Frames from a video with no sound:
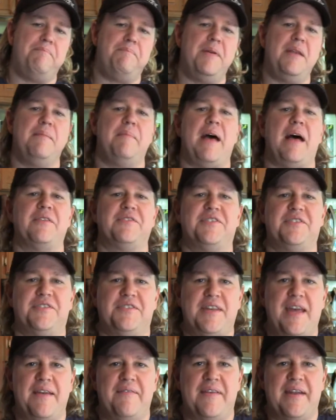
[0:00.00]
Been about
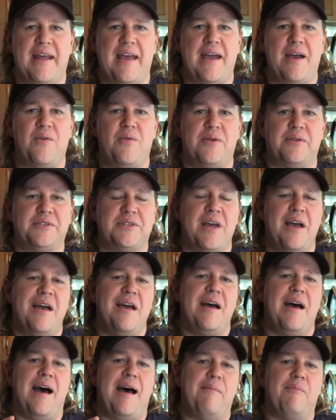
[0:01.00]
7 hours.
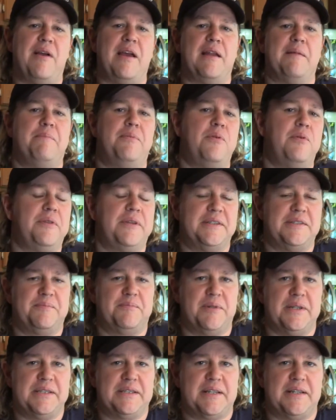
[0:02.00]
I'm ready to pull this
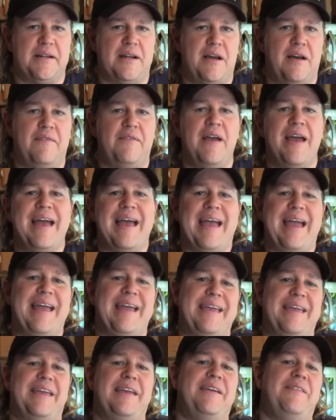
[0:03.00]
brisket off
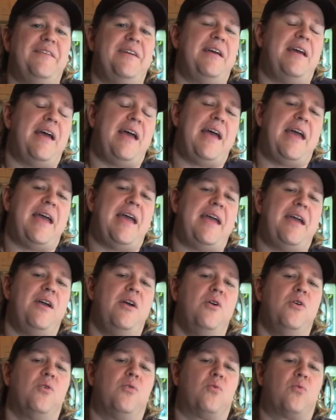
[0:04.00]
and give it
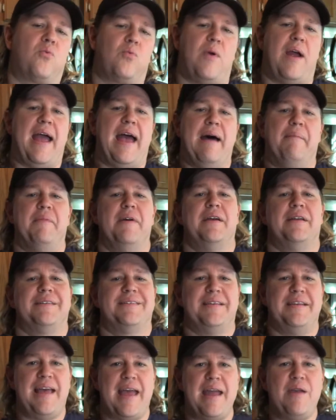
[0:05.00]
a wrap.
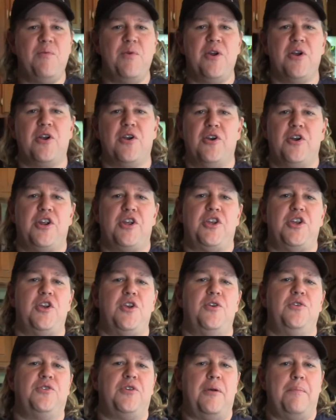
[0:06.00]
Today we are going to
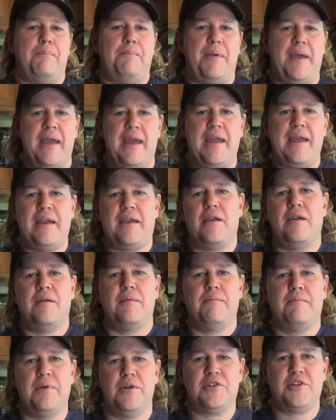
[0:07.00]
use pink
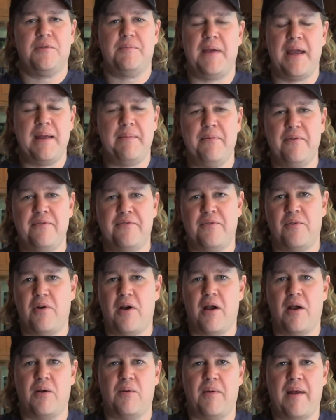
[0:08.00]
butcher paper for
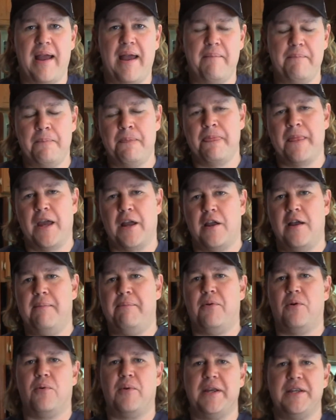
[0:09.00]
our wrap. A
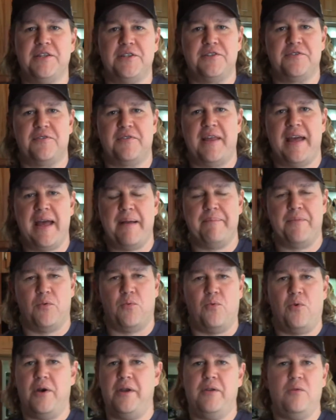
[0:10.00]
couple of reasons for that.
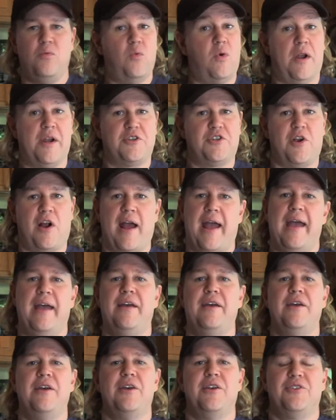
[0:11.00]
One, want to try it.
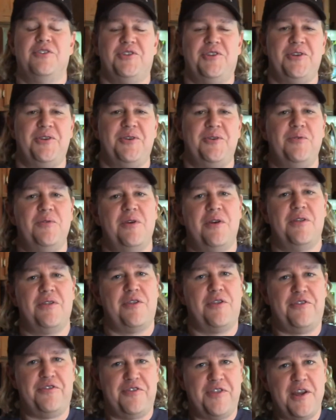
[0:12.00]
Two,
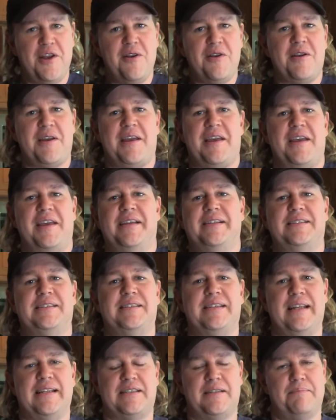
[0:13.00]
the theory is
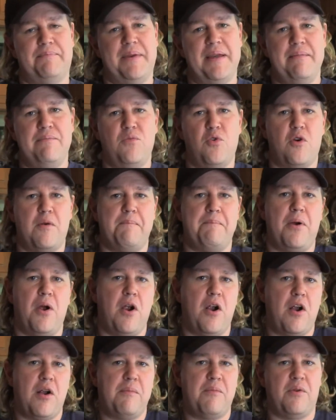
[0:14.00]
that it's a bit more
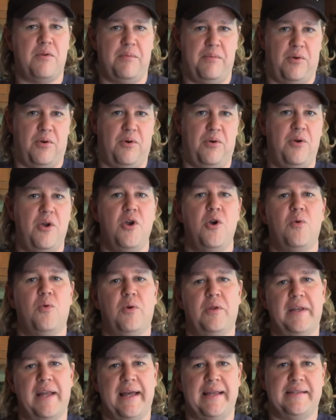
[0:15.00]
permeable.
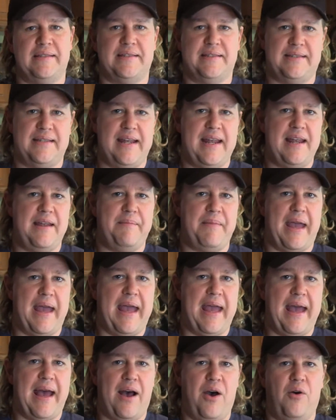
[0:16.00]
We'll let steam
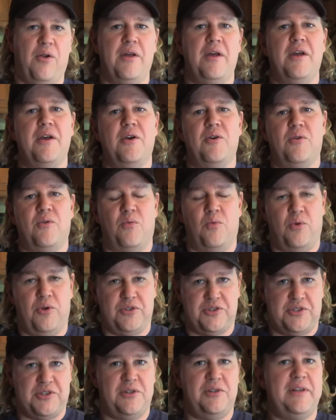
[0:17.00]
out. We'll
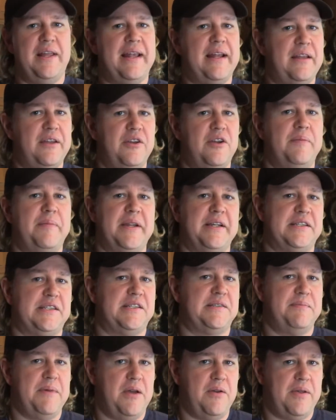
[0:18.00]
still let a little bit of
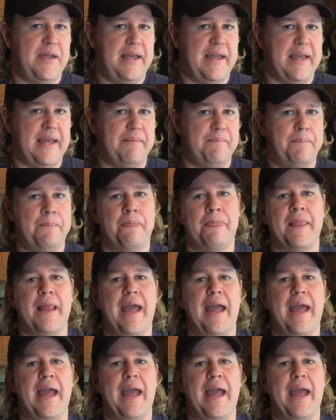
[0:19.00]
smoke in.